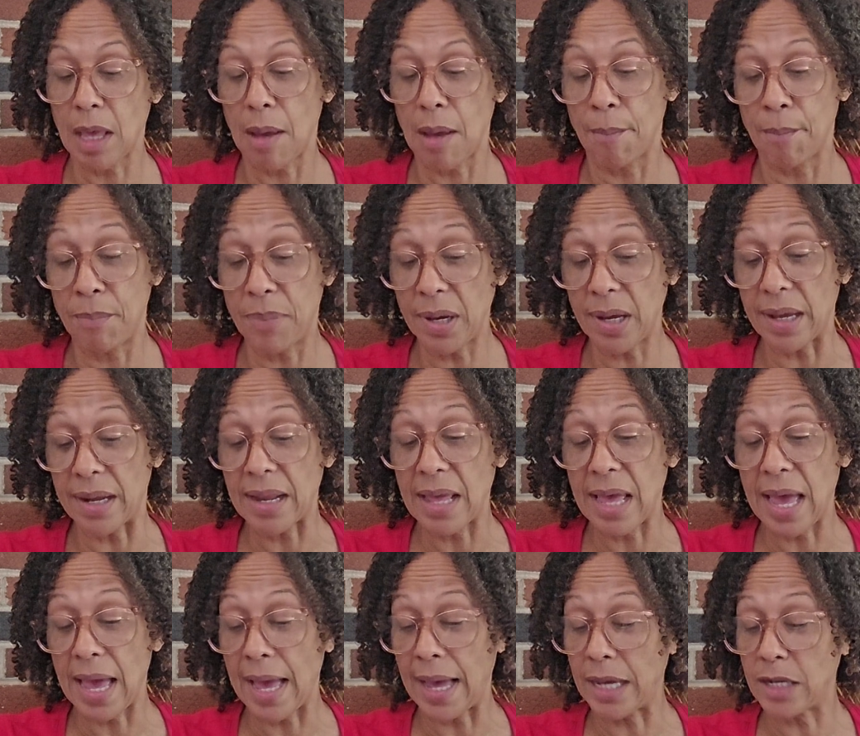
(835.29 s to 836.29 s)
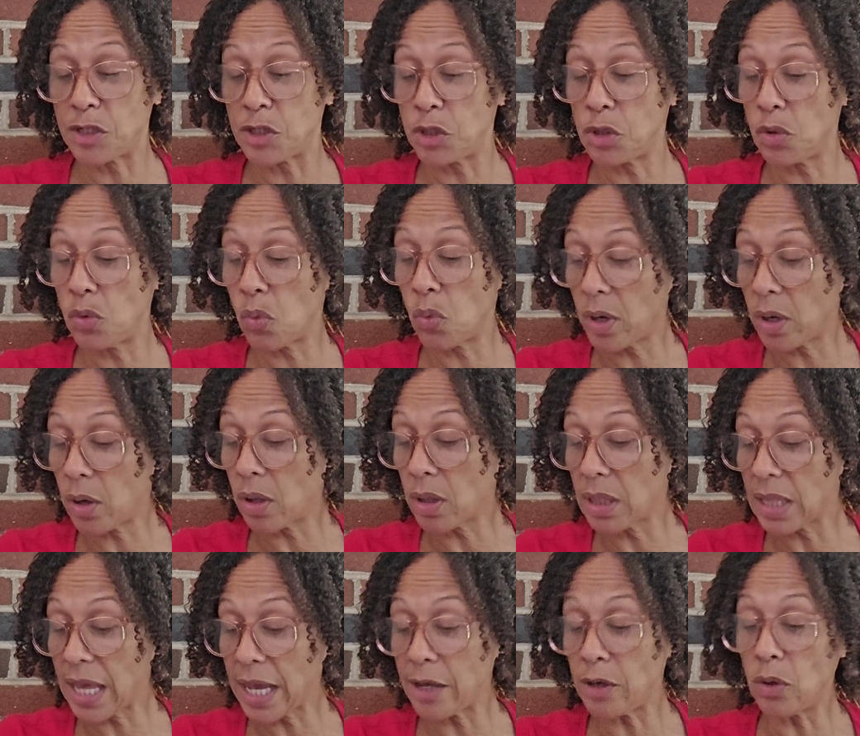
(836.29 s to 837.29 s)
But as you will
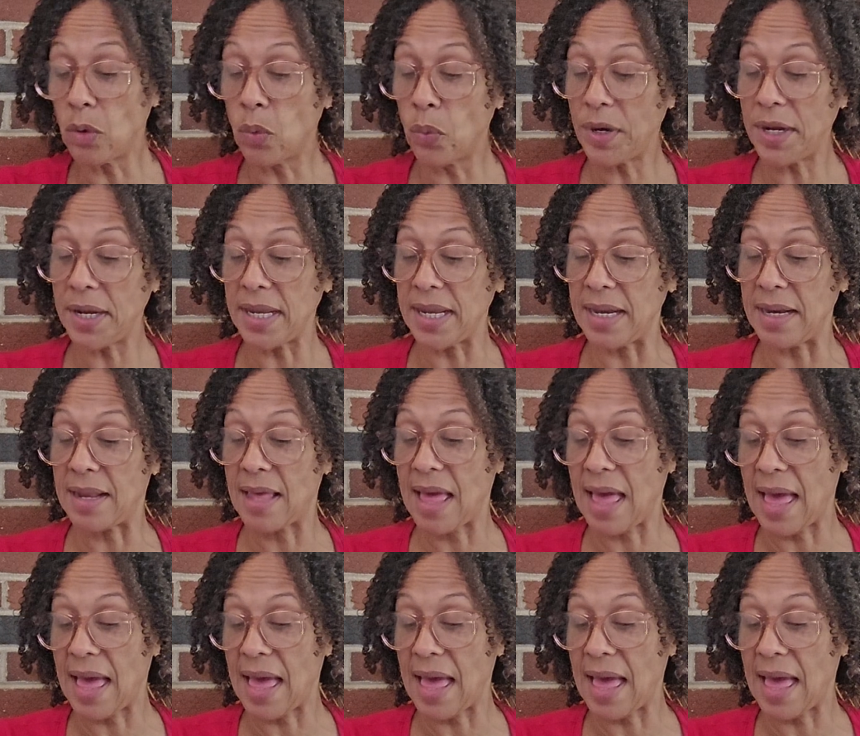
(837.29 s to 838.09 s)
later read,